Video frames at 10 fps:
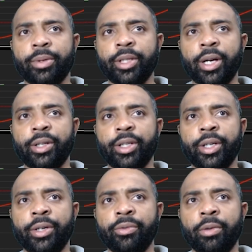down
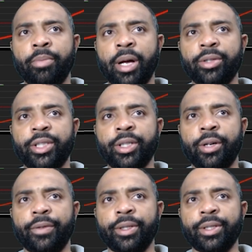here, we're bouncing off
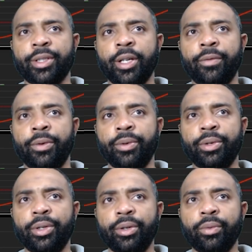of this level,
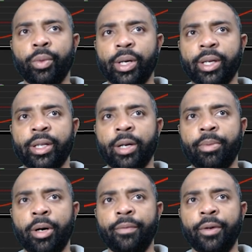wicking up
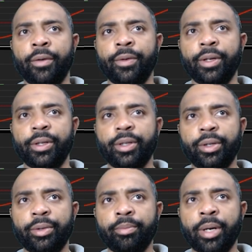off of it,
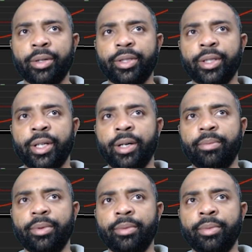bouncing up,
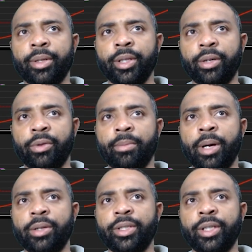but look, we're
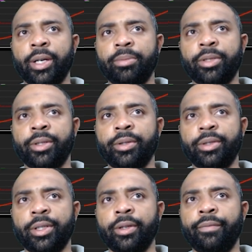bouncing up to
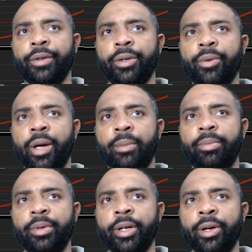the VWAP
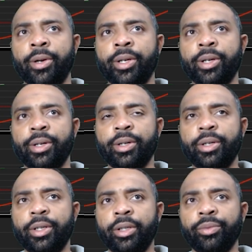area
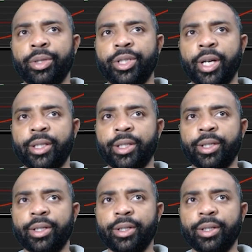and rejecting.